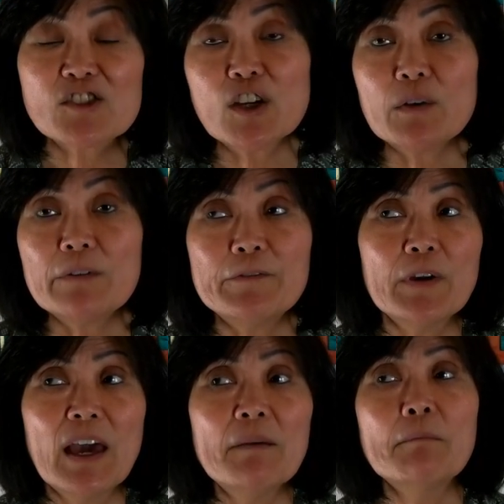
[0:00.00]
So if
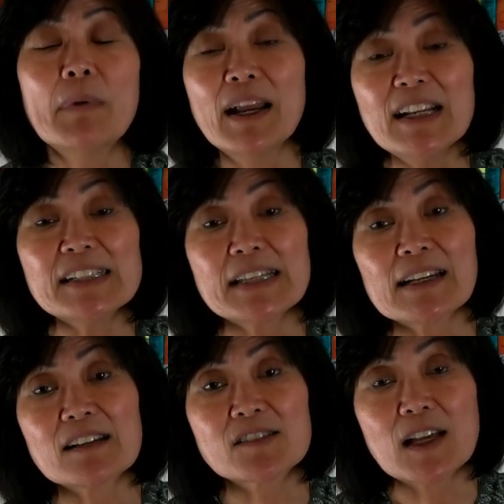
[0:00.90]
you have money
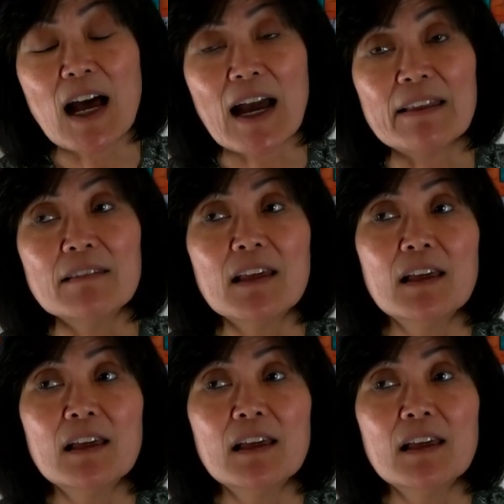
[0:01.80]
set aside